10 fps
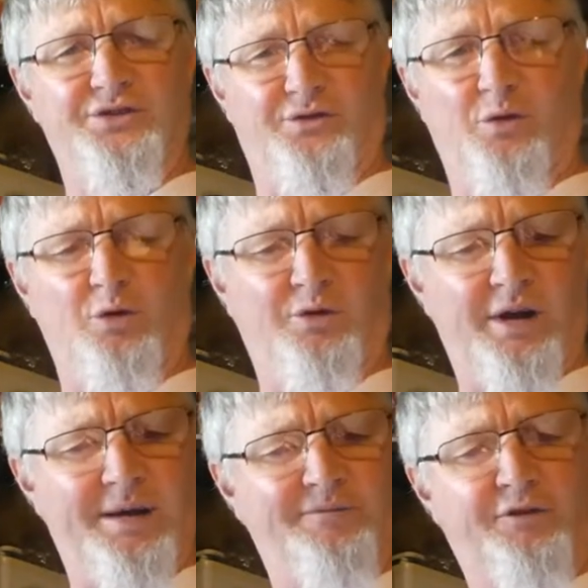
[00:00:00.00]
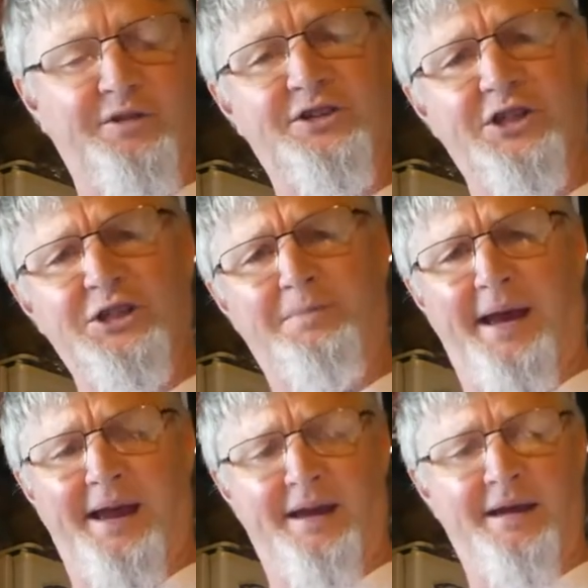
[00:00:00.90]
for the
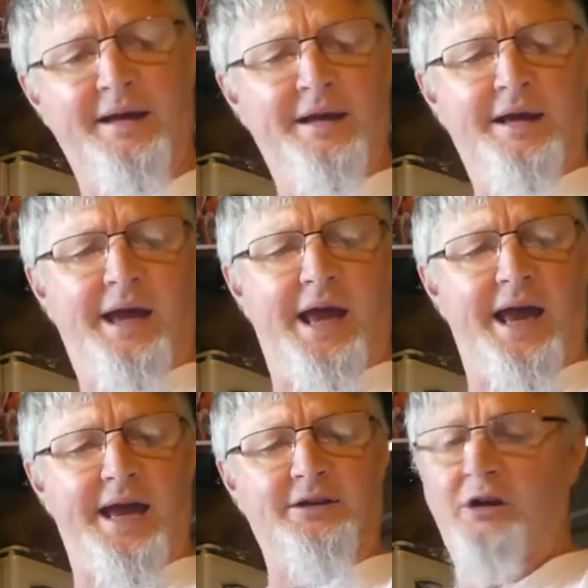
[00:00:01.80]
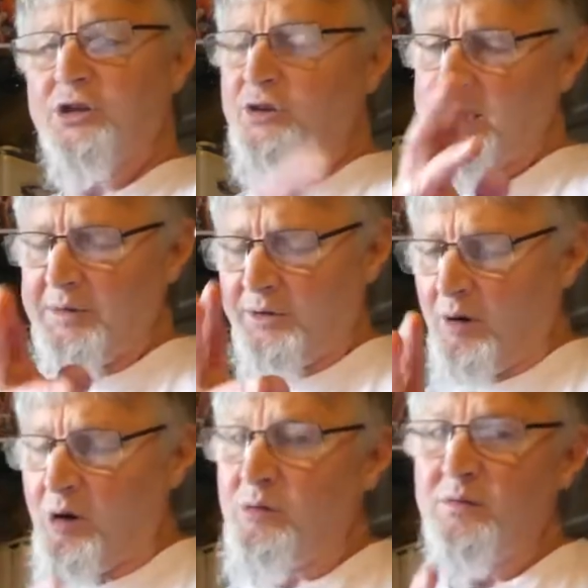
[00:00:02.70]
6-pack. And don't you get me
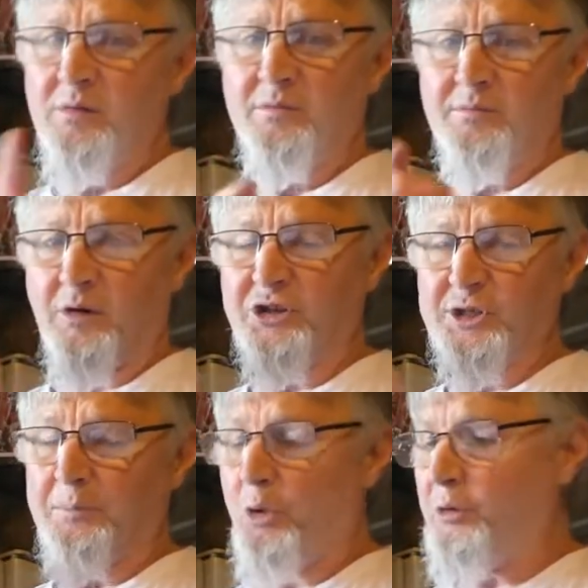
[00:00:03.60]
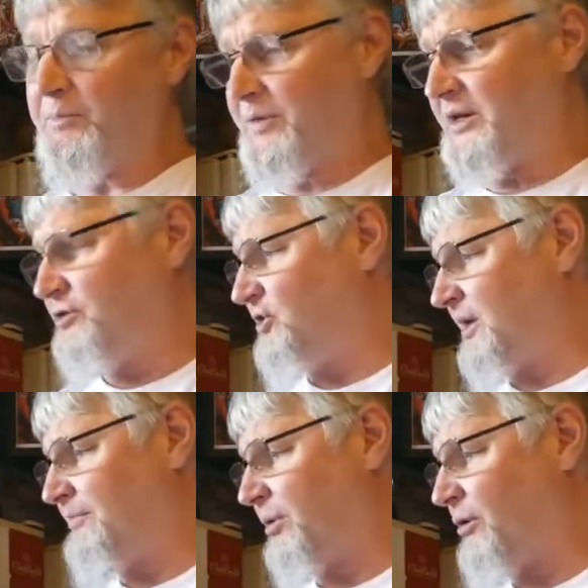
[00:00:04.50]
wrong, I support the New
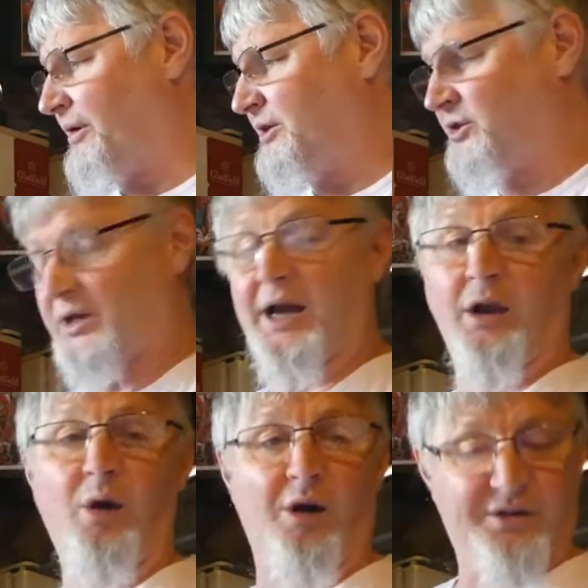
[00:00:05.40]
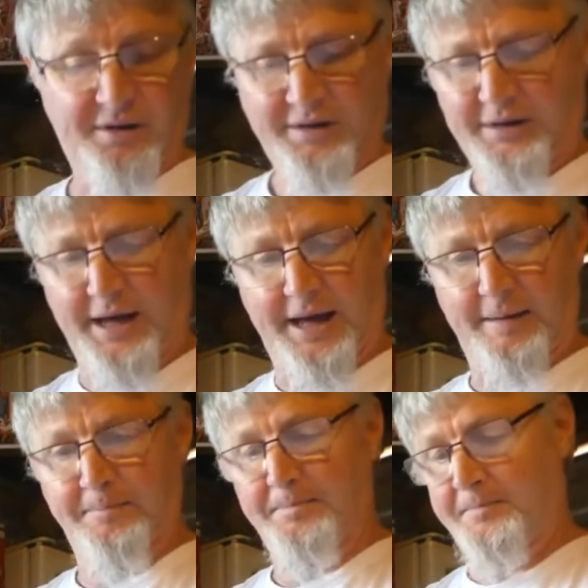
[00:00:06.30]
Zealand breweries a lot,
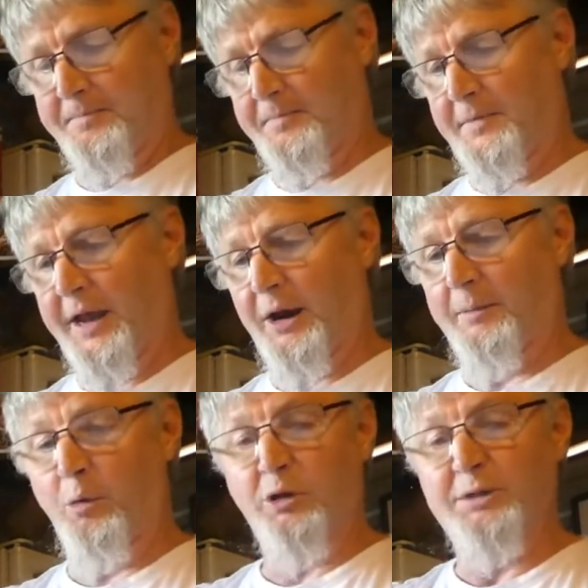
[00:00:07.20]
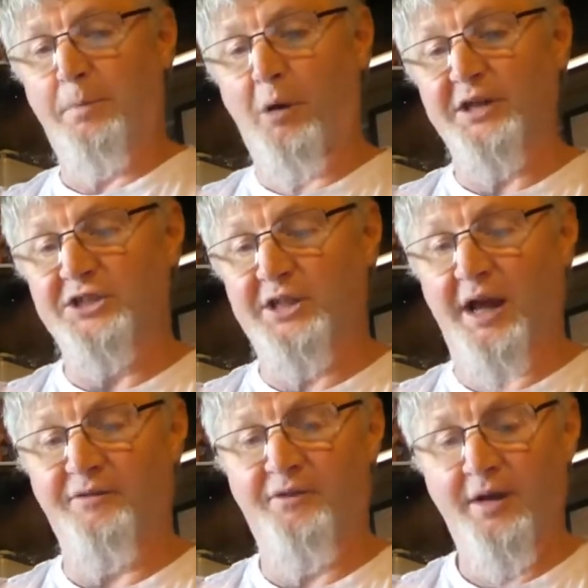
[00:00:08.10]
and I'm always buying
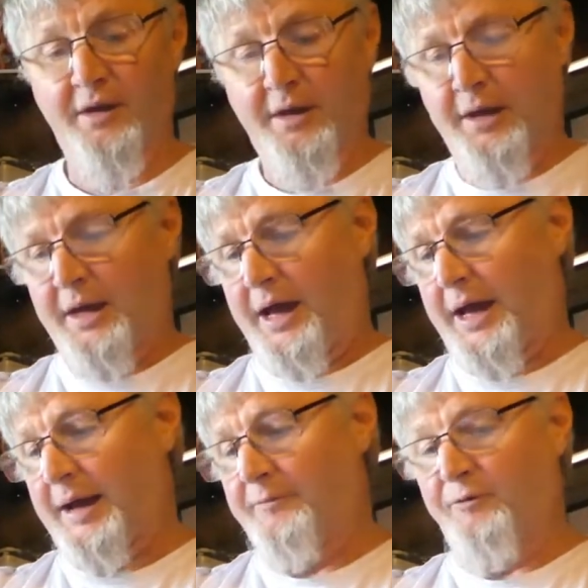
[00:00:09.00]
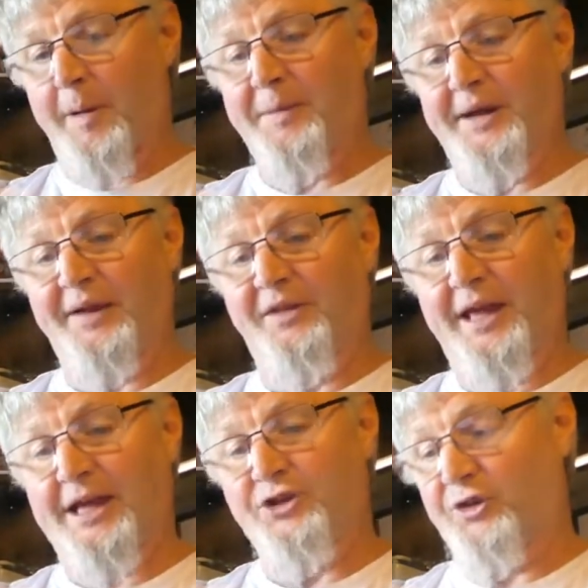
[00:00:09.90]
stuff from up and down the
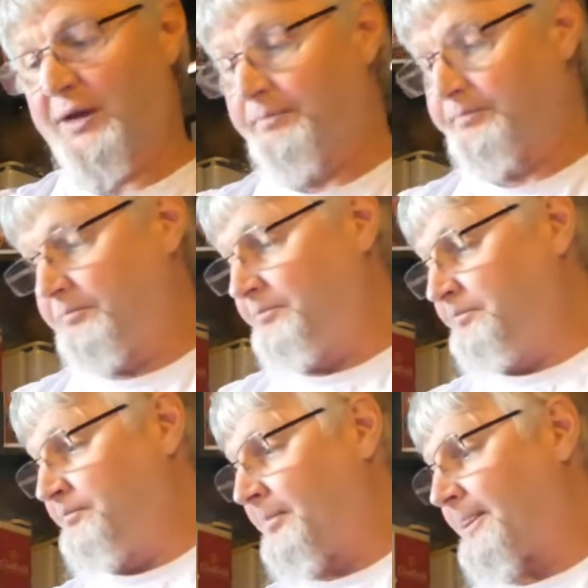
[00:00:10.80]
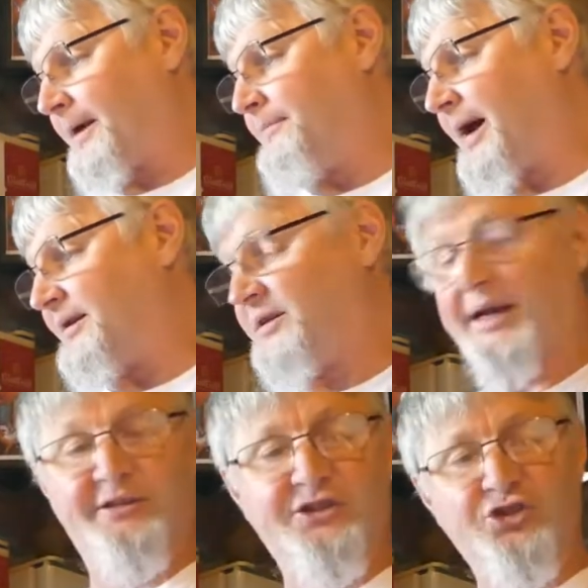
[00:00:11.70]
country. But
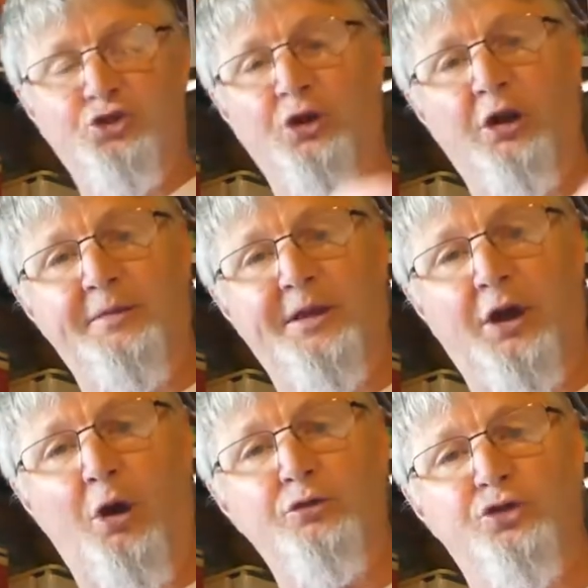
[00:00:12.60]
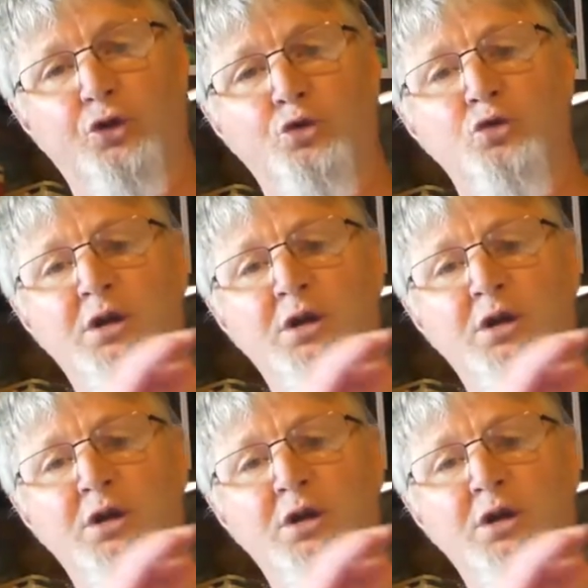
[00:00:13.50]
this is sort of like the go-to